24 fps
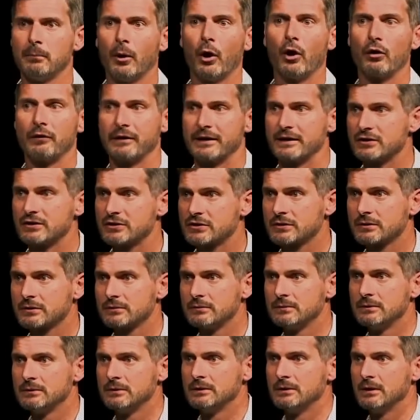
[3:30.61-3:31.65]
porridge.
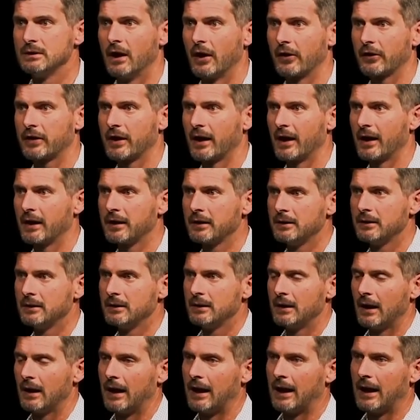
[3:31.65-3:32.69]
Okay,
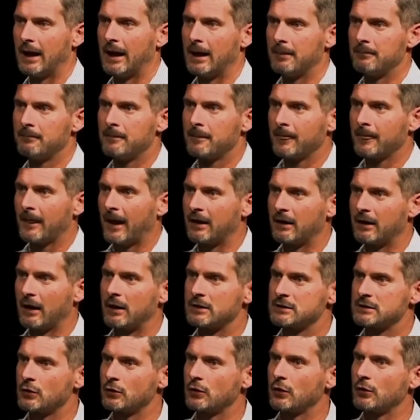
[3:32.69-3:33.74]

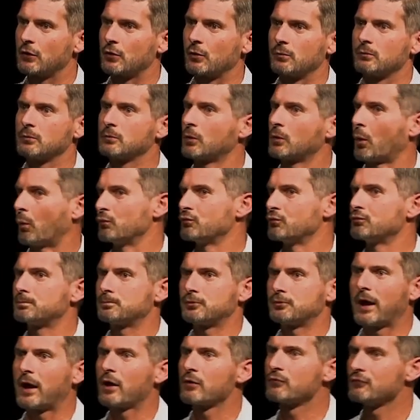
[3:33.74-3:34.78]
and so you've got
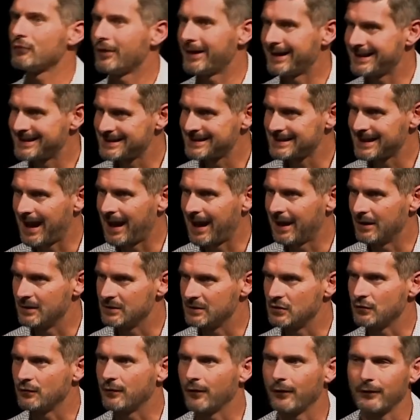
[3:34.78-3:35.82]
brown rice
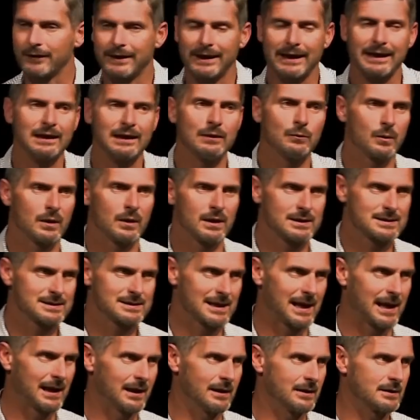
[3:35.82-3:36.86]
salads, you've got quinoa
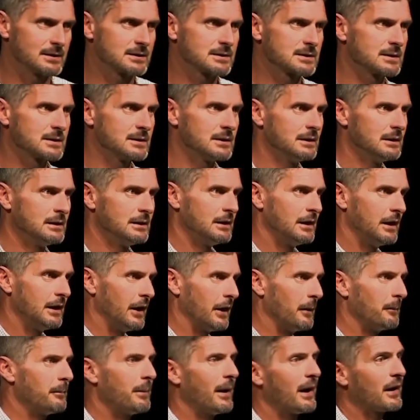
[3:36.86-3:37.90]
salads,
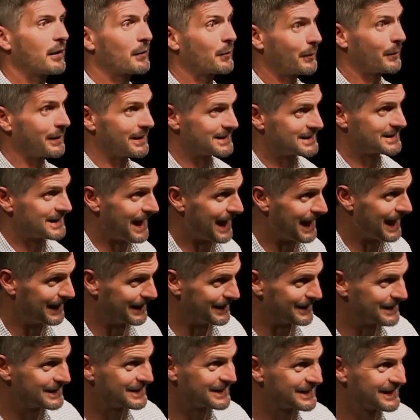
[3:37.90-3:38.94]
buckwheat
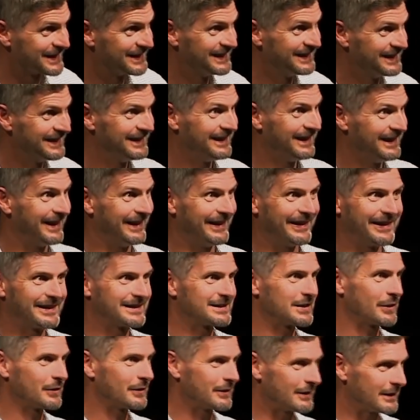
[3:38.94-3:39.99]
salads.
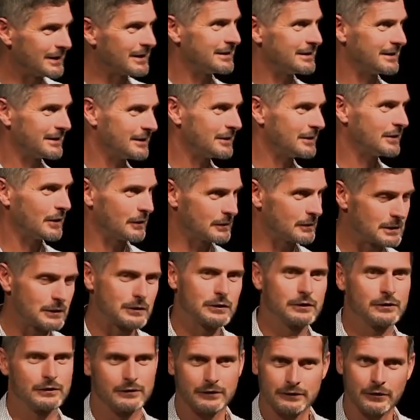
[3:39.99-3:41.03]
So
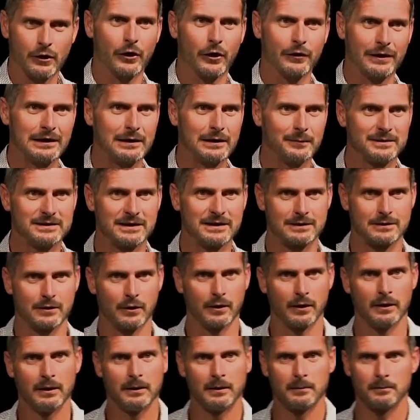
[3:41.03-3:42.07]
you're not only limited
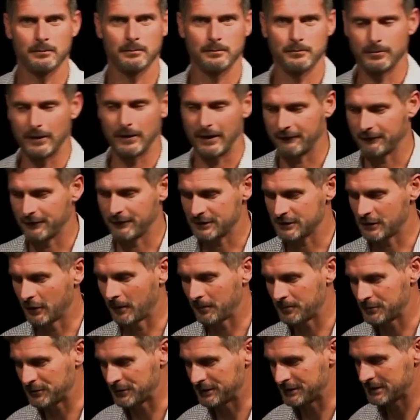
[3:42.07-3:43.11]
to breakfast
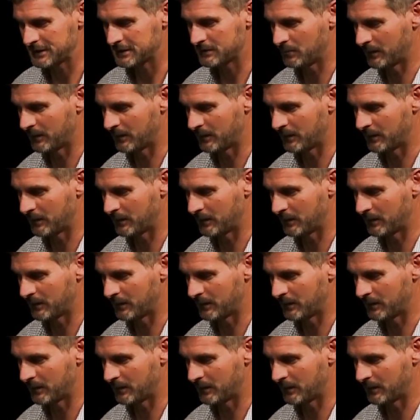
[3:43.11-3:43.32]
options